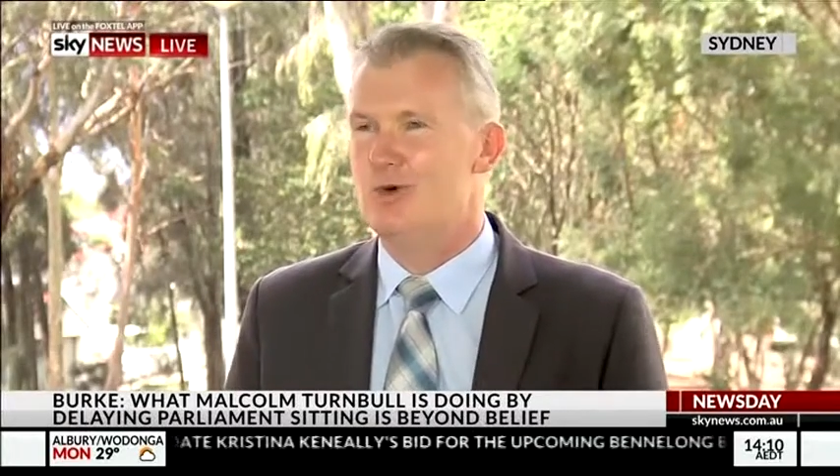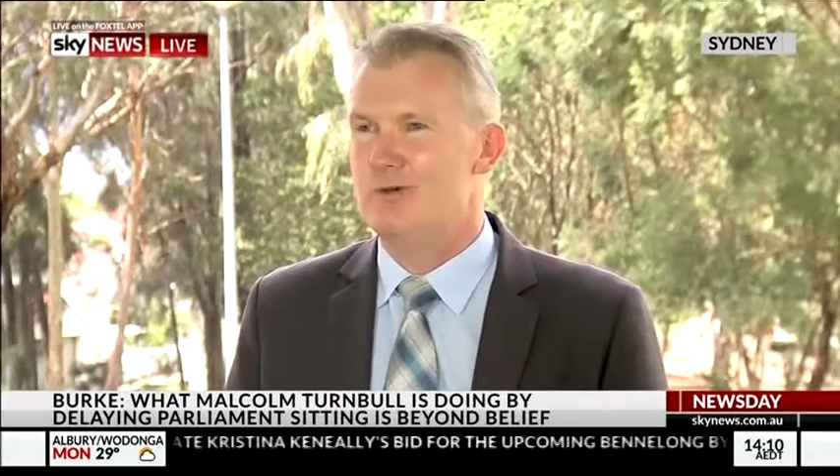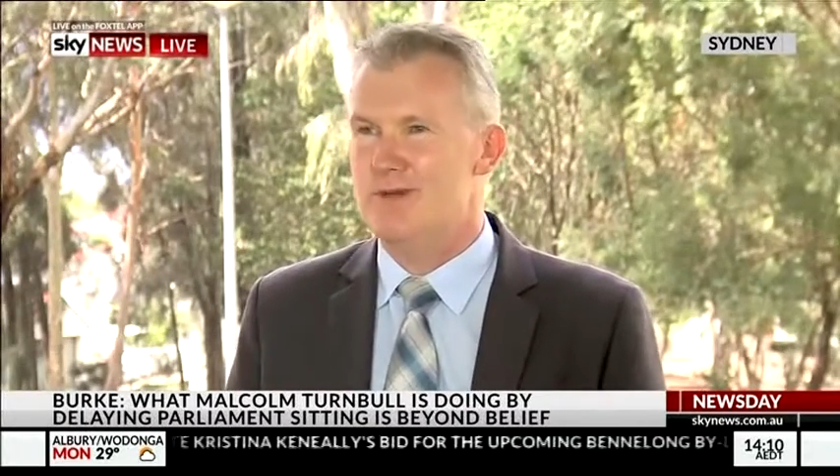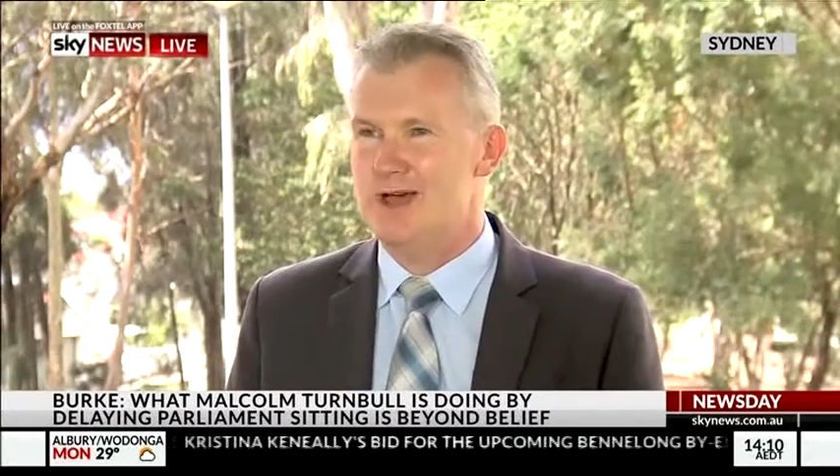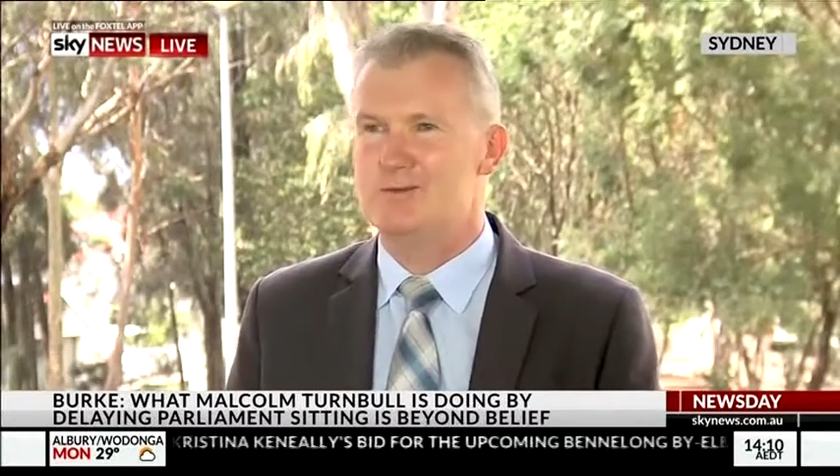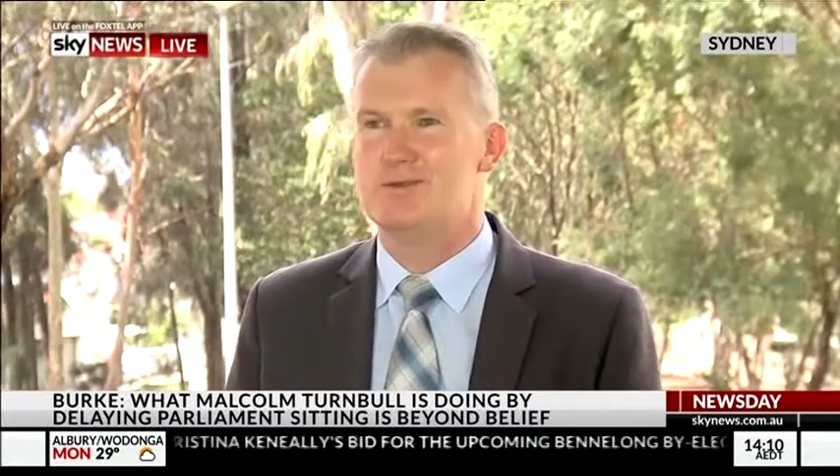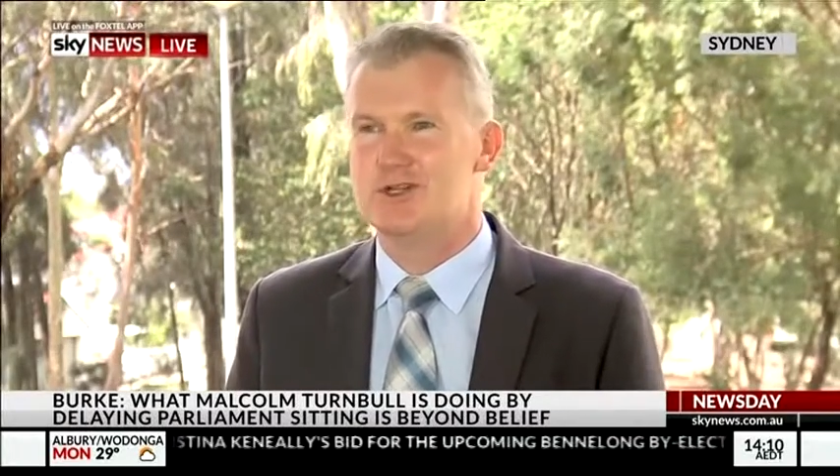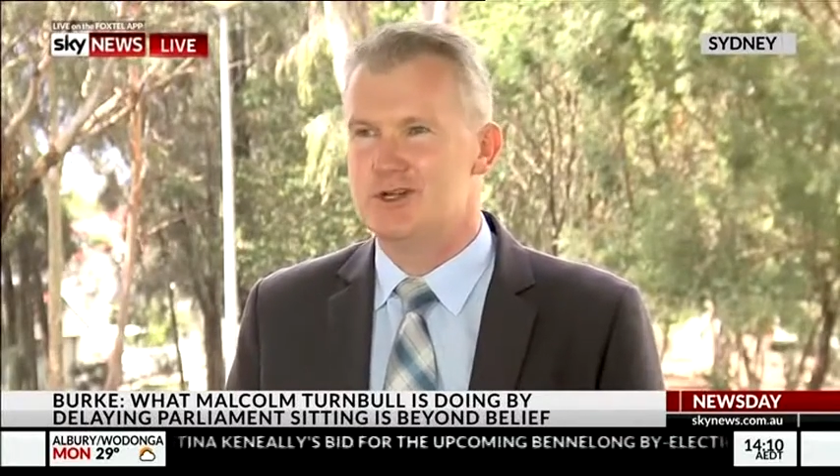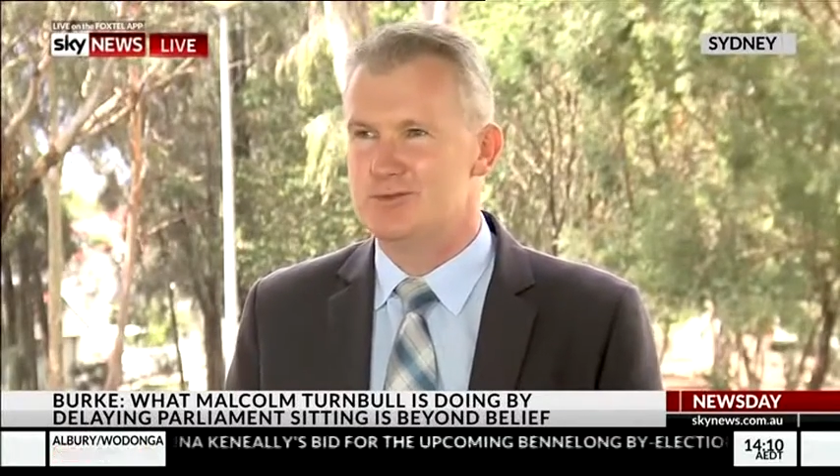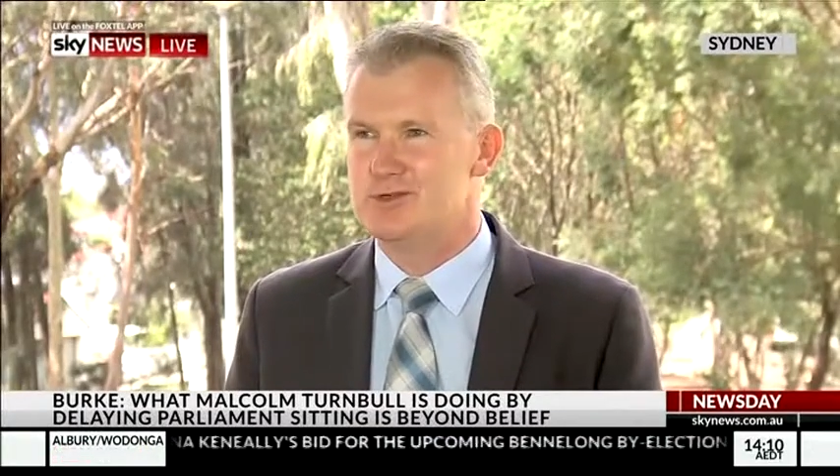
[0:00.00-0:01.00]
what
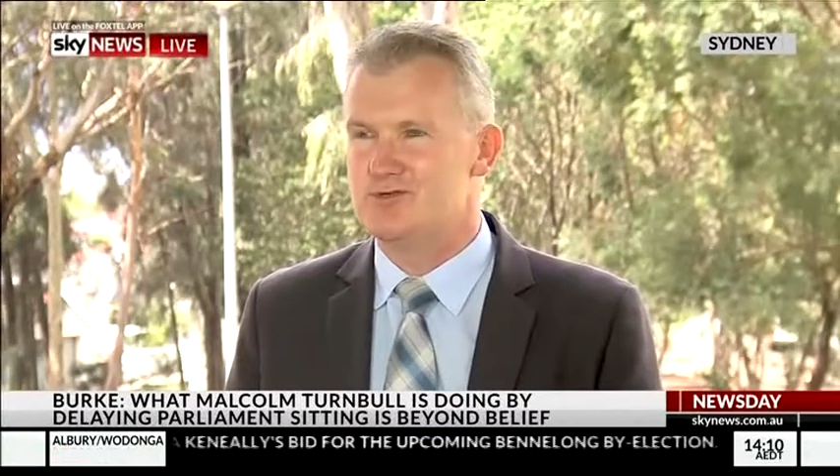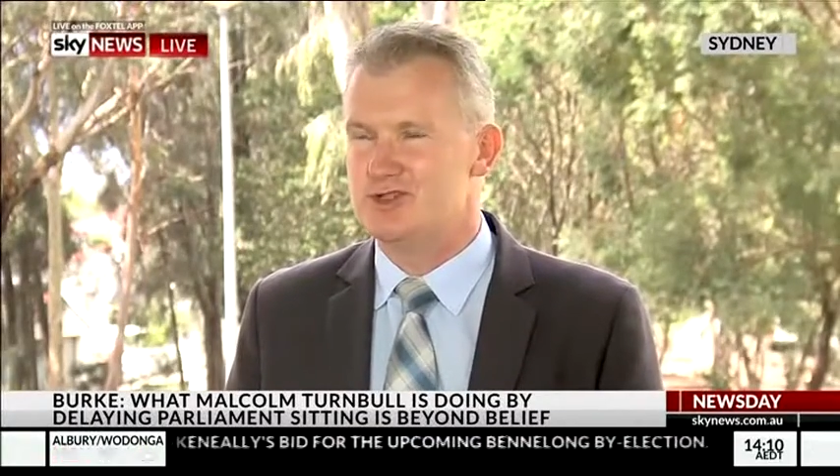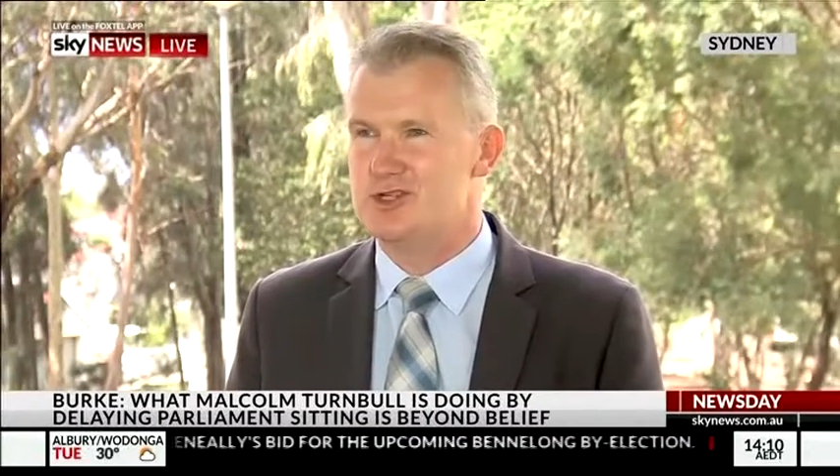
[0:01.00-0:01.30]
Malcolm Turnbull's